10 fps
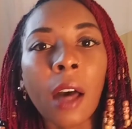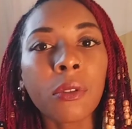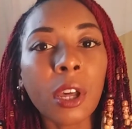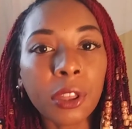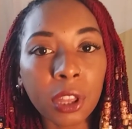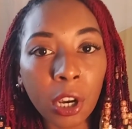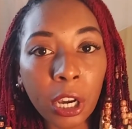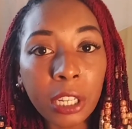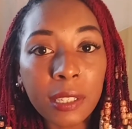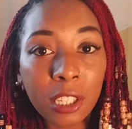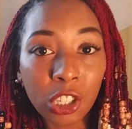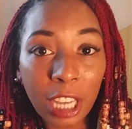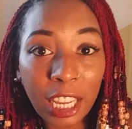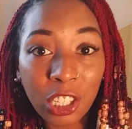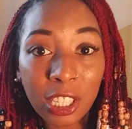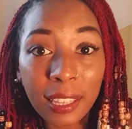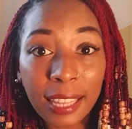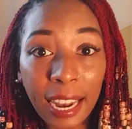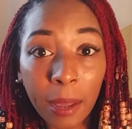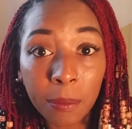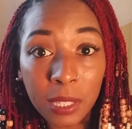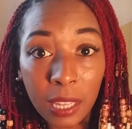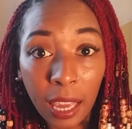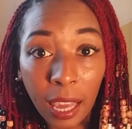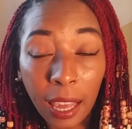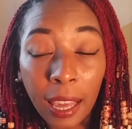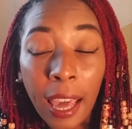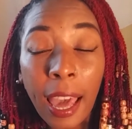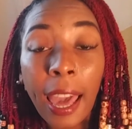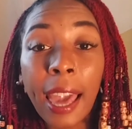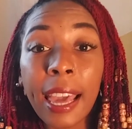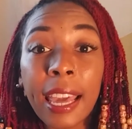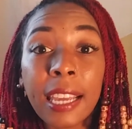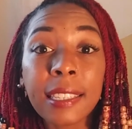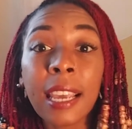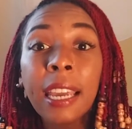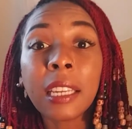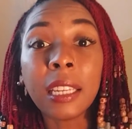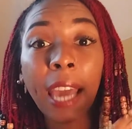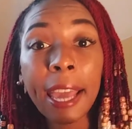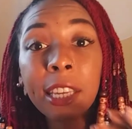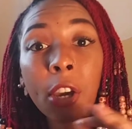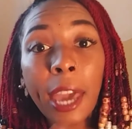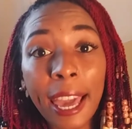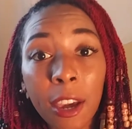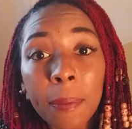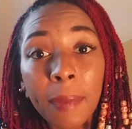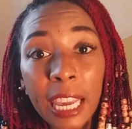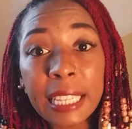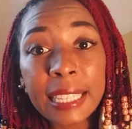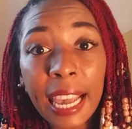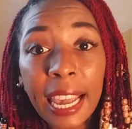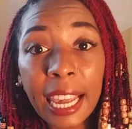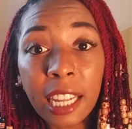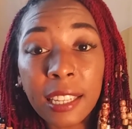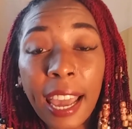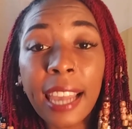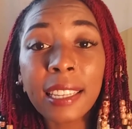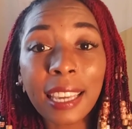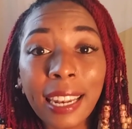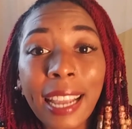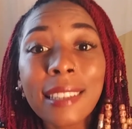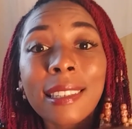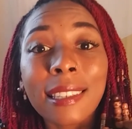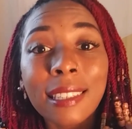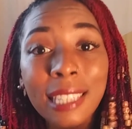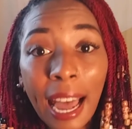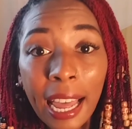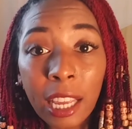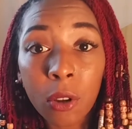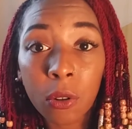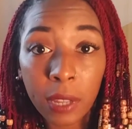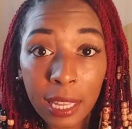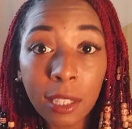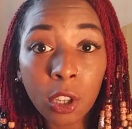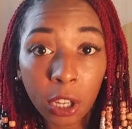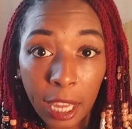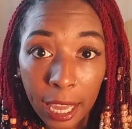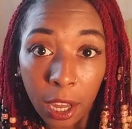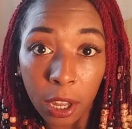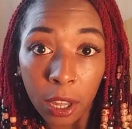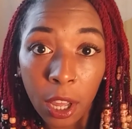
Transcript: The third suggestion that I'm saying is get your hair maintained and get a style in your hair.